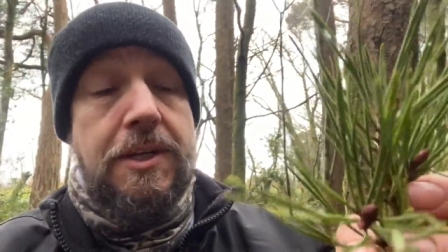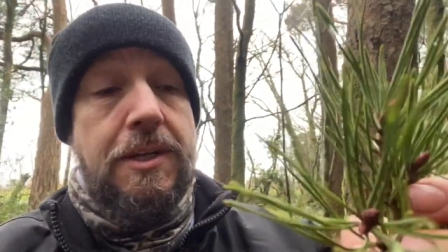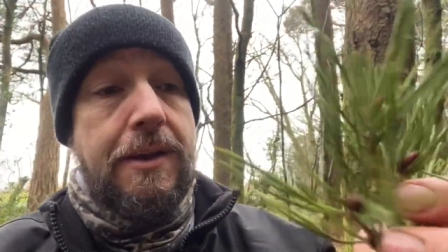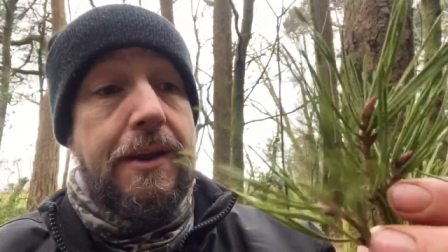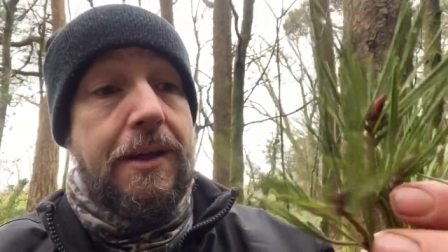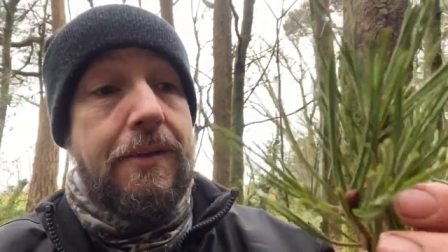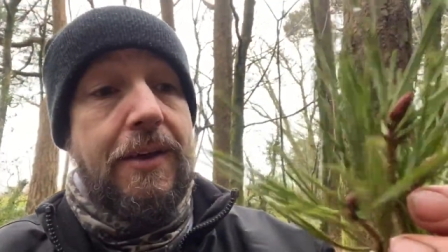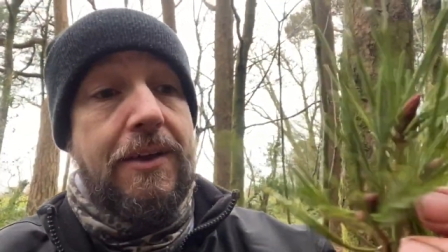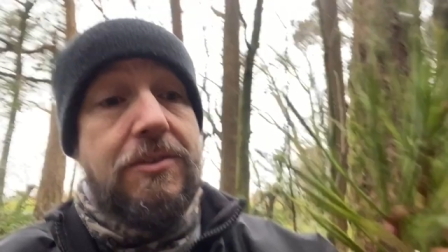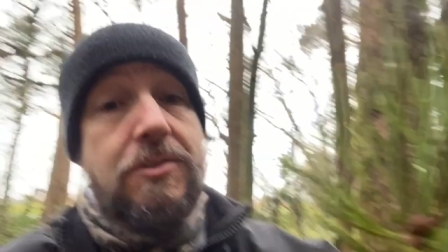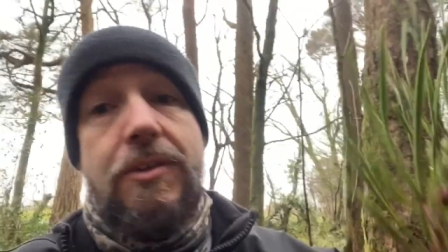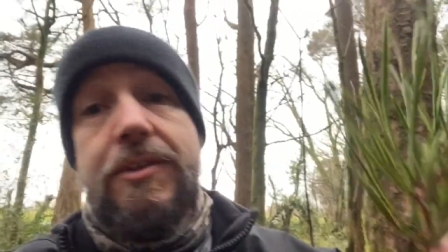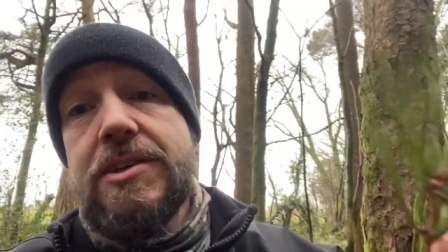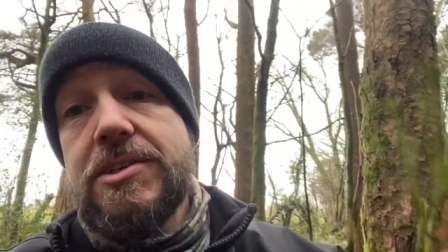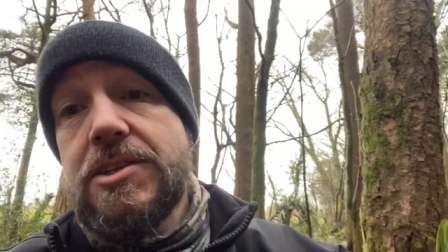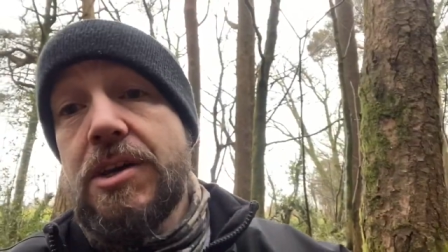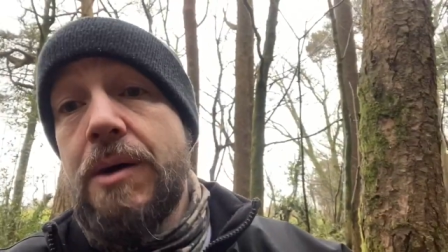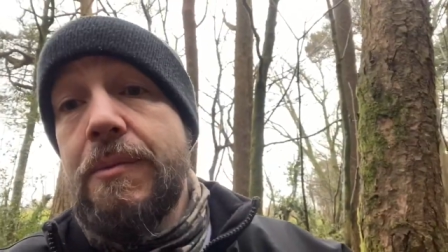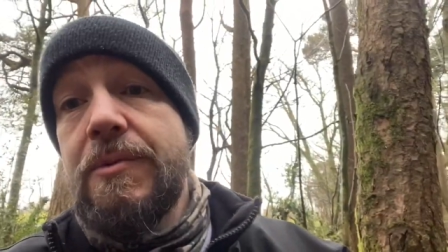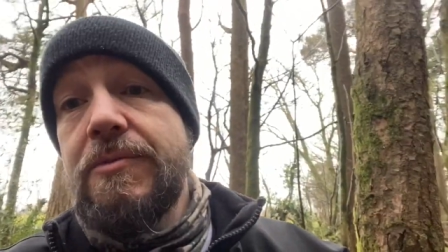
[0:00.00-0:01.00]
Now, that's not this
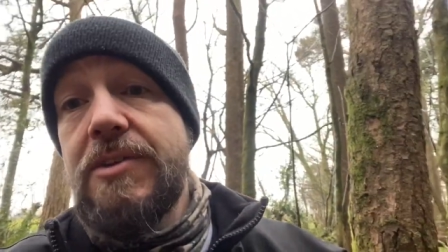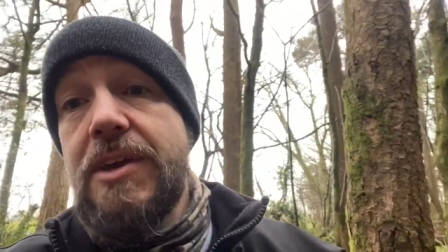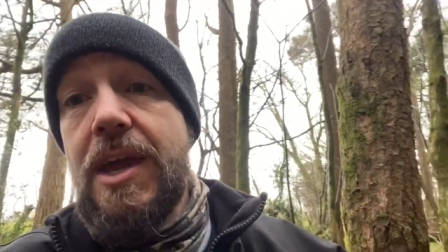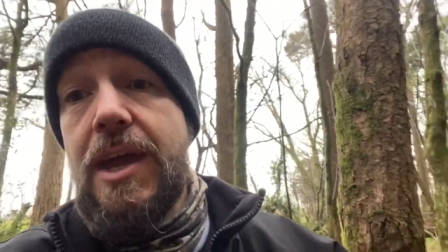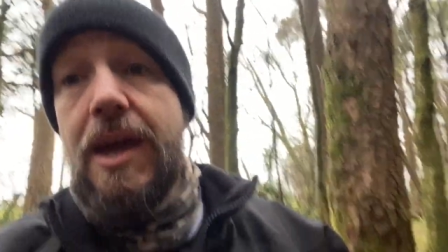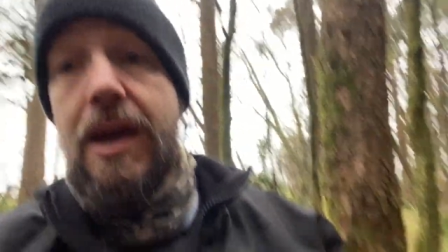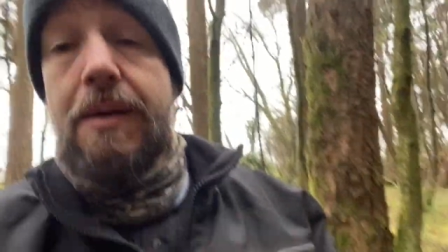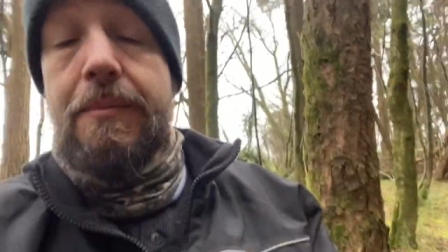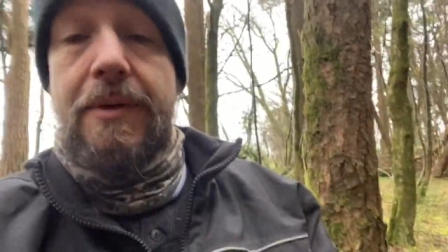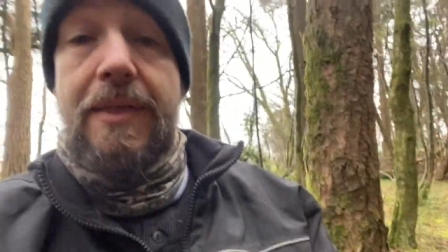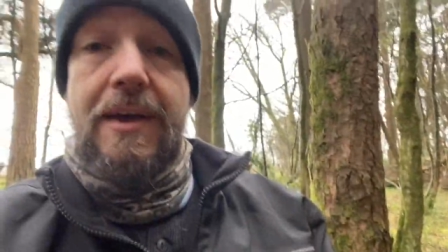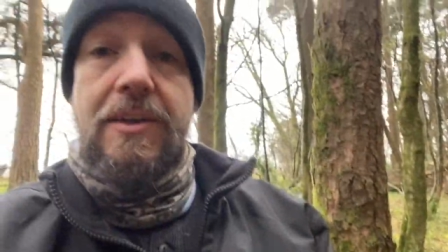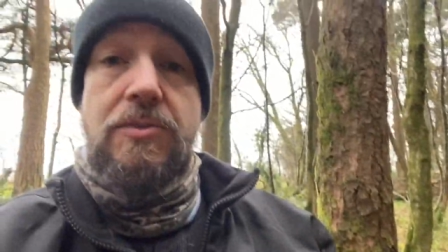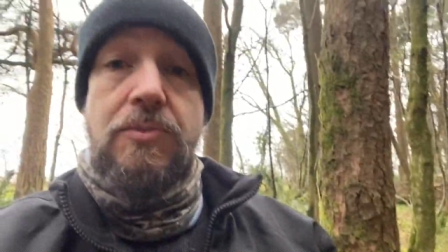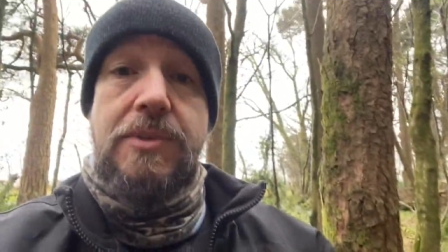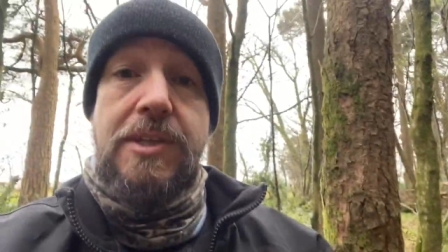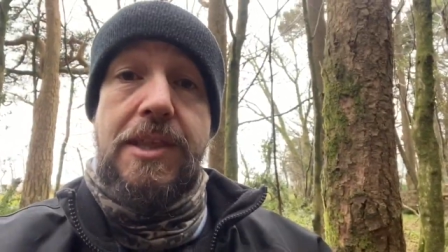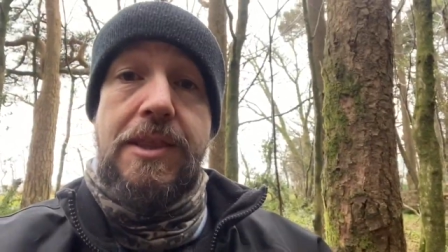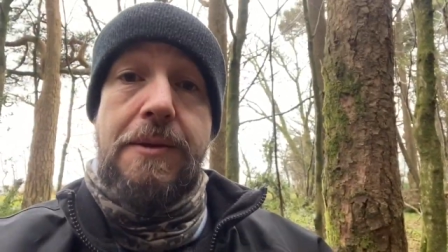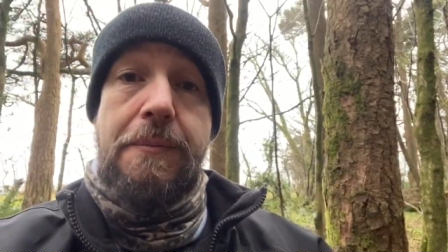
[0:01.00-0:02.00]
time of year, but that's
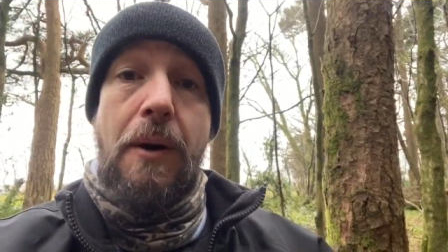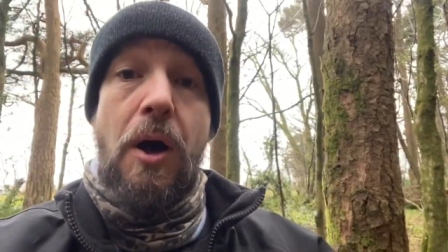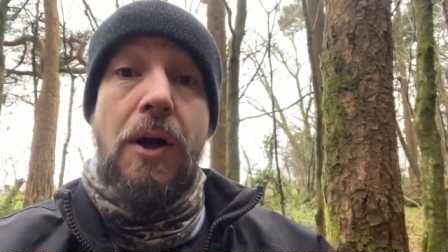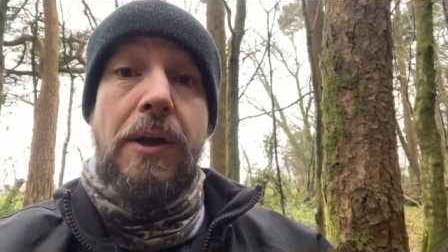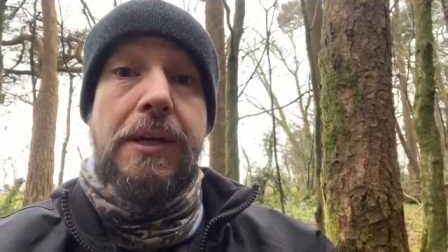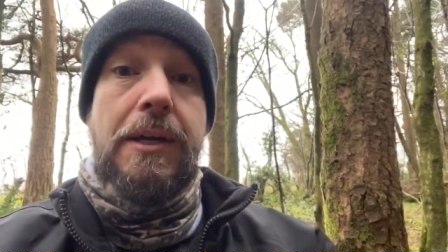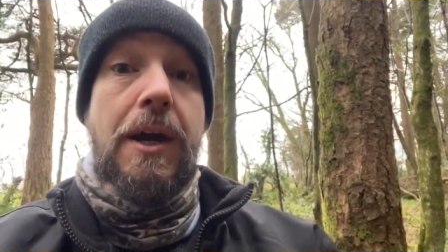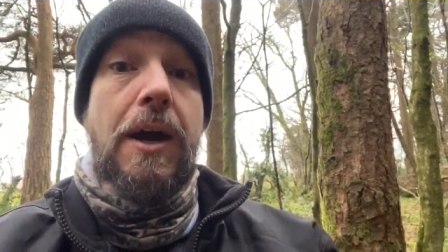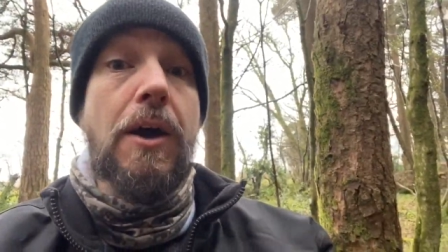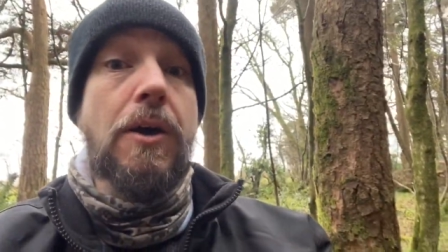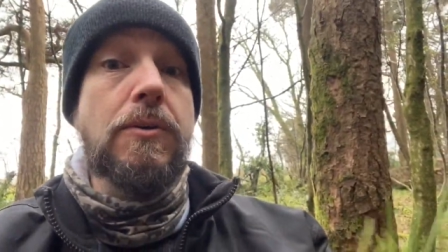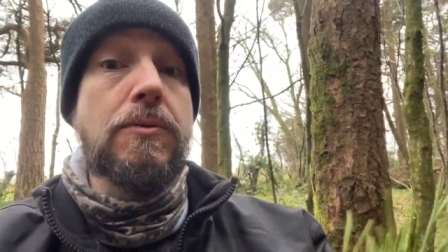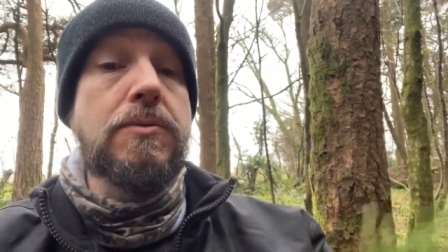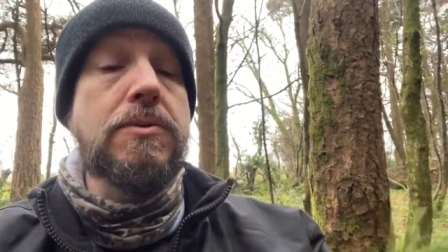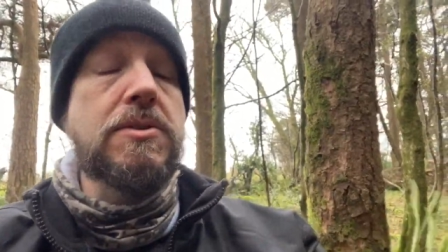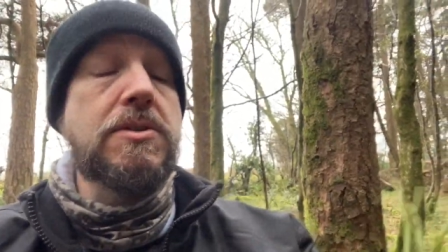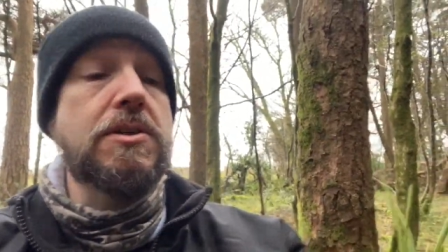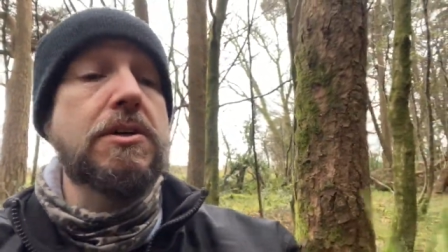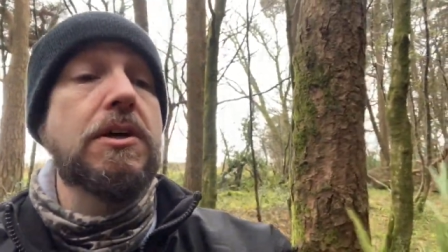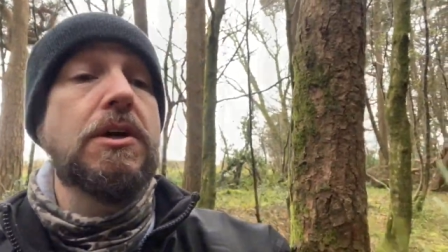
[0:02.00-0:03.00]
within the pine
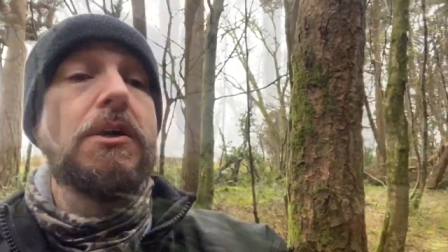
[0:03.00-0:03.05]
cones.